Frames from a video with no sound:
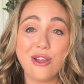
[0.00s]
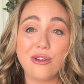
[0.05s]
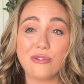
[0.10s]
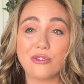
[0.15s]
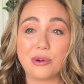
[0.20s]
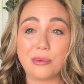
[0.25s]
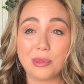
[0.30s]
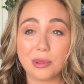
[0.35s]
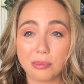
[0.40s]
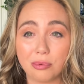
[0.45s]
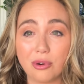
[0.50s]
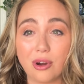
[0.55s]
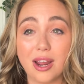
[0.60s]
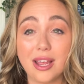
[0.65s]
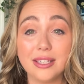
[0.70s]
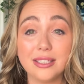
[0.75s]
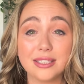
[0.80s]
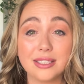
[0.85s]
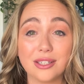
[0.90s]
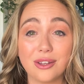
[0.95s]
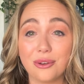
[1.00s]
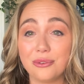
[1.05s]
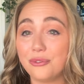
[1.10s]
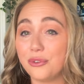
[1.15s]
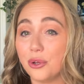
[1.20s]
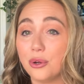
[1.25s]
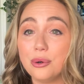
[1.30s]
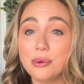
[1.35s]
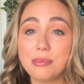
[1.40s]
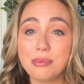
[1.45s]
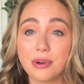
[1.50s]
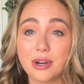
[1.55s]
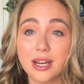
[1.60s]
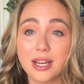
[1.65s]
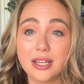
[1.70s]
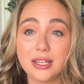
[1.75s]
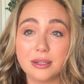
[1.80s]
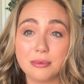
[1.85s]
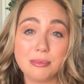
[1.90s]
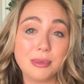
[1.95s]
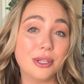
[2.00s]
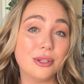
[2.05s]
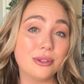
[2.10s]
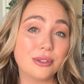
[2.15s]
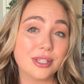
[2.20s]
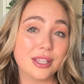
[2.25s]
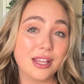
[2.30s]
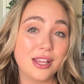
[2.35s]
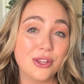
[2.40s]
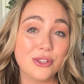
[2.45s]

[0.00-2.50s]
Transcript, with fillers: From the price of your bread and milk